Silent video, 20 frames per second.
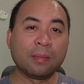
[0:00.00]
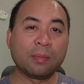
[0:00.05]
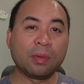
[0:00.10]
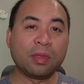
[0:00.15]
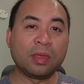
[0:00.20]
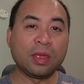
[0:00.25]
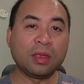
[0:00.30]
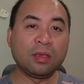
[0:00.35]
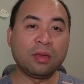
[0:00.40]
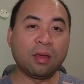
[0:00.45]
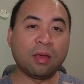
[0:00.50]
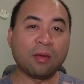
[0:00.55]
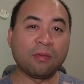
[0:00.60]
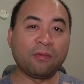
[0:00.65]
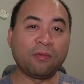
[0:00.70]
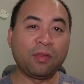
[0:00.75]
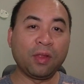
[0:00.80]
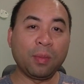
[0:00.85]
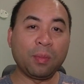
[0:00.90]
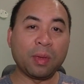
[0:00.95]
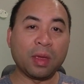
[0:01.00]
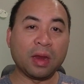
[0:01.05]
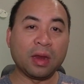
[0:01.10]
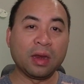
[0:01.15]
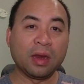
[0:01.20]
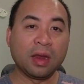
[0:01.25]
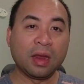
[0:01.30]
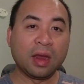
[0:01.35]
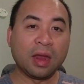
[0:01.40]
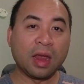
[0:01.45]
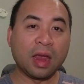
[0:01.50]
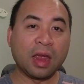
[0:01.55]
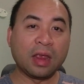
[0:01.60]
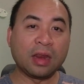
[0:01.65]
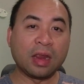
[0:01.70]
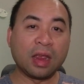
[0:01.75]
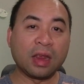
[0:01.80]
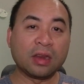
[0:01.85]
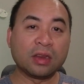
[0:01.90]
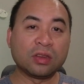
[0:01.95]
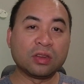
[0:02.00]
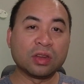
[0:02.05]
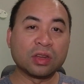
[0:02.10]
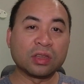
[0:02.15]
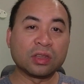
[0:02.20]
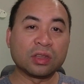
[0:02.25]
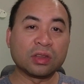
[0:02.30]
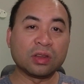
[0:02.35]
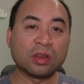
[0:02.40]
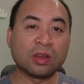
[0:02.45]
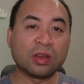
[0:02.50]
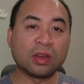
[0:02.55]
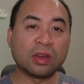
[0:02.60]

but then you can flip it and then just